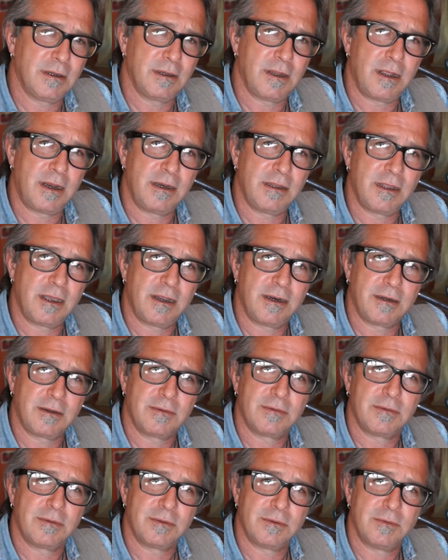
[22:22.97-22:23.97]
lot of that
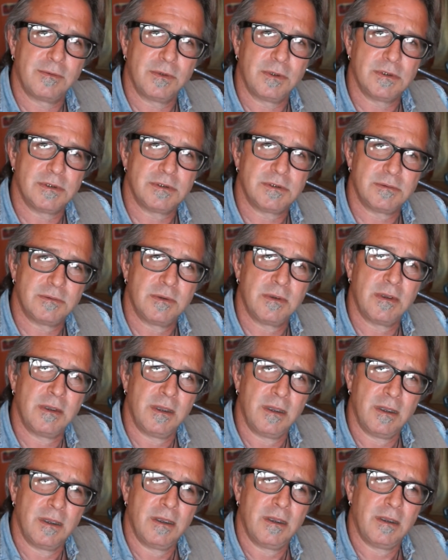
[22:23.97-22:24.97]
was
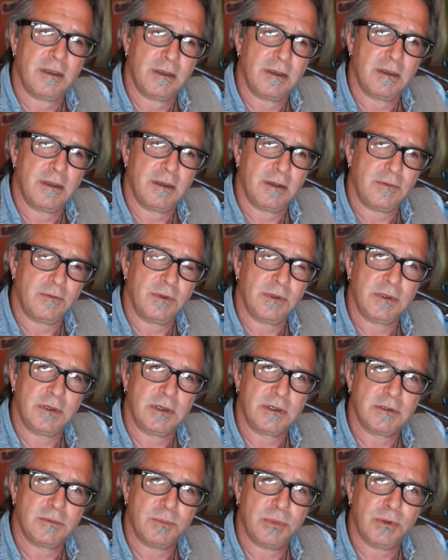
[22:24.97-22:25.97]
really
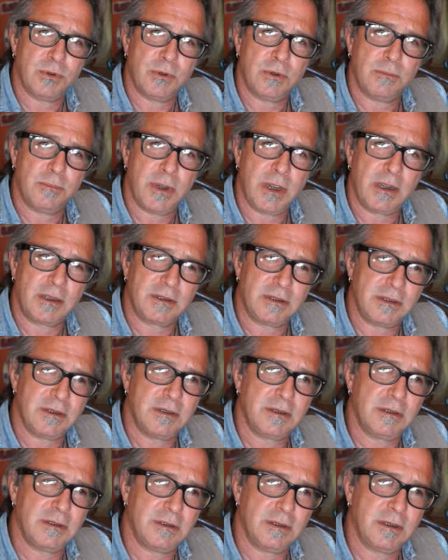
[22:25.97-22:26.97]
explored back then
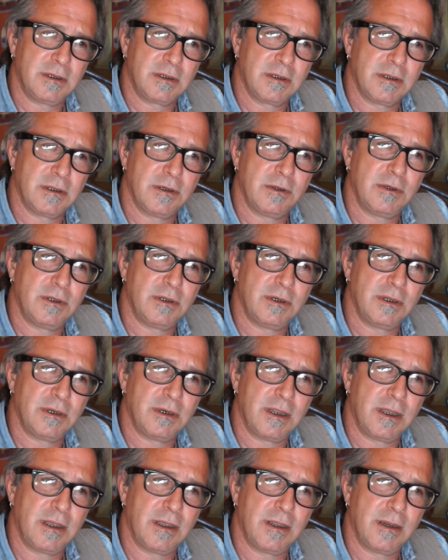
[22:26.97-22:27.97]
in Nickelodeon,
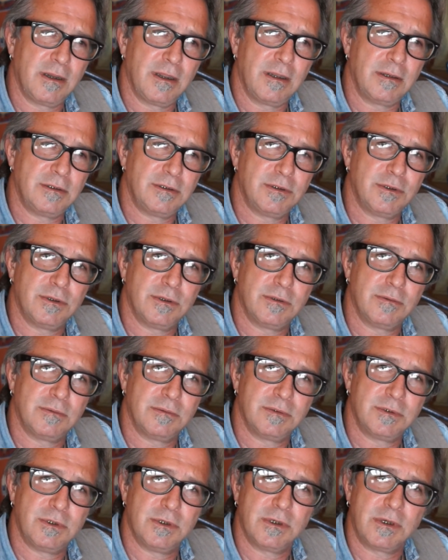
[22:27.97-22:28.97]
and I sure
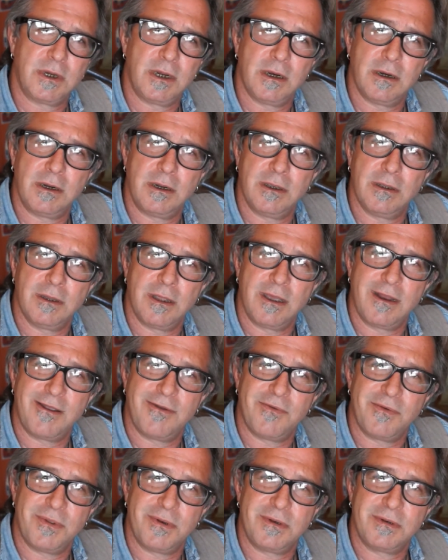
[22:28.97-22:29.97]
carry a lot
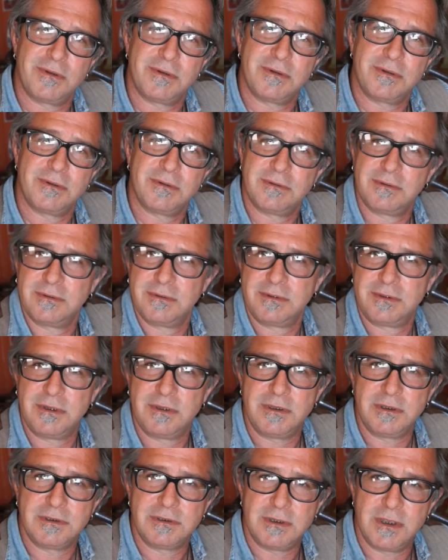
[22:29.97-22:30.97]
of it
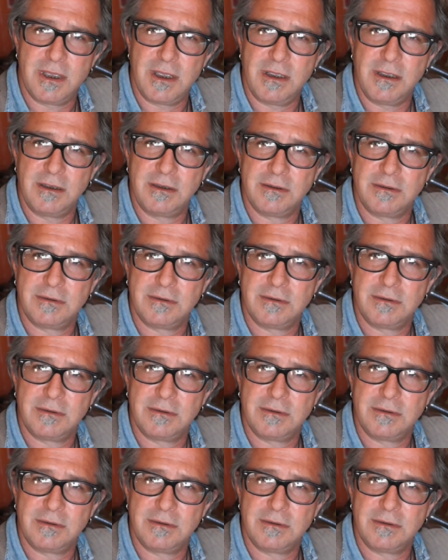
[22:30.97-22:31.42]
to this day.